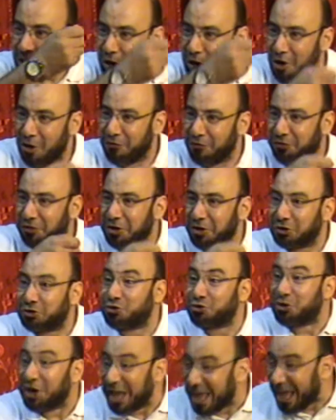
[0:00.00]
of their
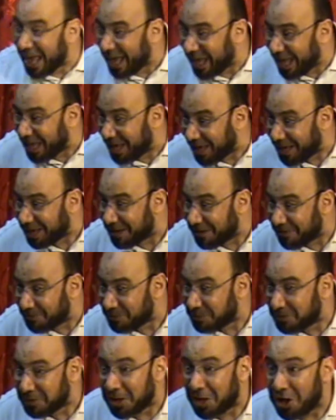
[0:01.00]
tree
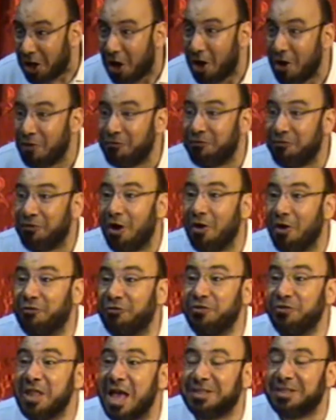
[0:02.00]

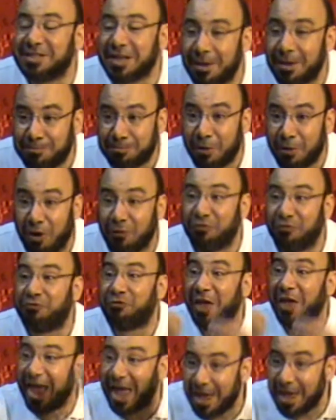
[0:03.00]
of nasab, of
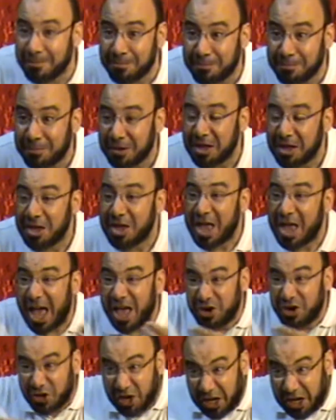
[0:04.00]
fame
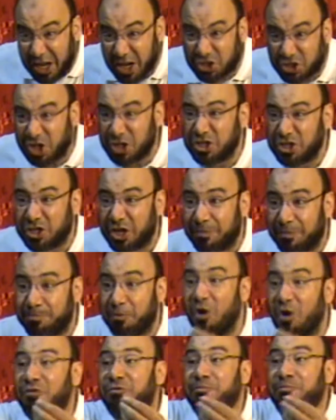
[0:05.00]
and relationship,
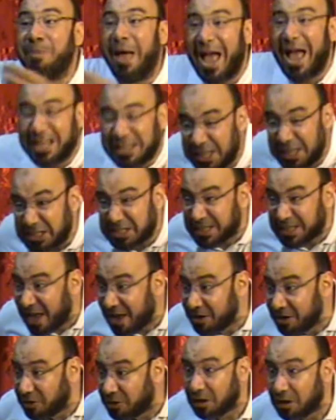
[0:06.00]
of back
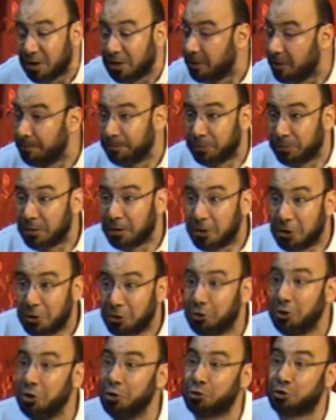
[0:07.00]
descent.
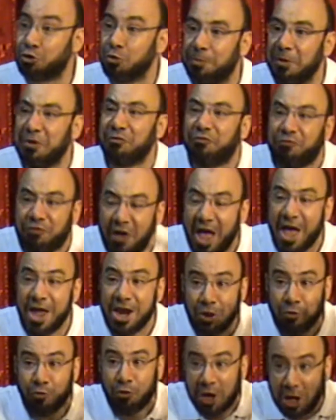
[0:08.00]
They used to be
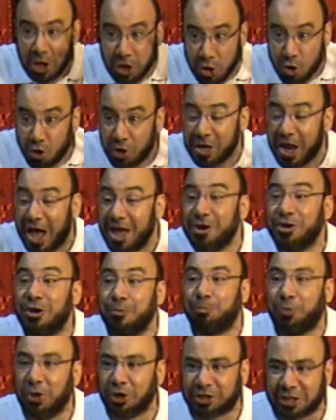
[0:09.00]
very well known and
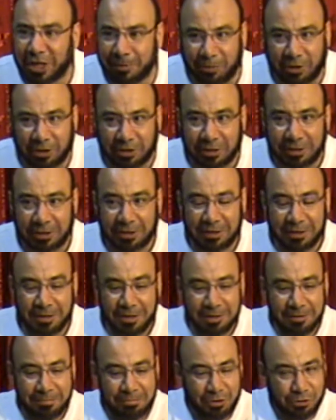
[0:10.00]
reputable
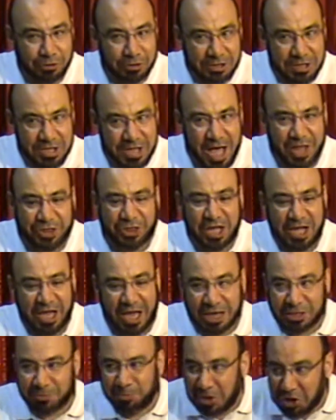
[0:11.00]
because nothing
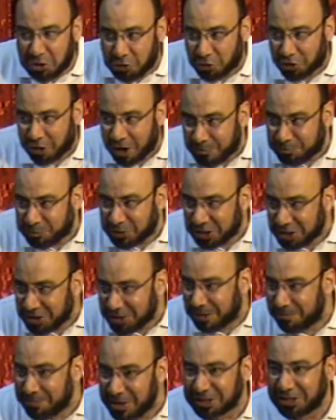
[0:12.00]
has been corrupted in
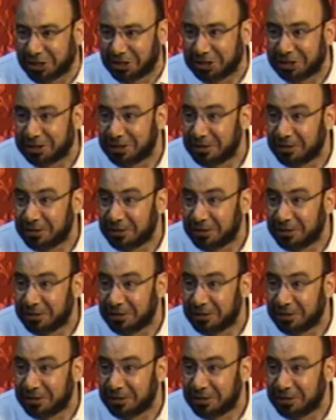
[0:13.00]
the middle.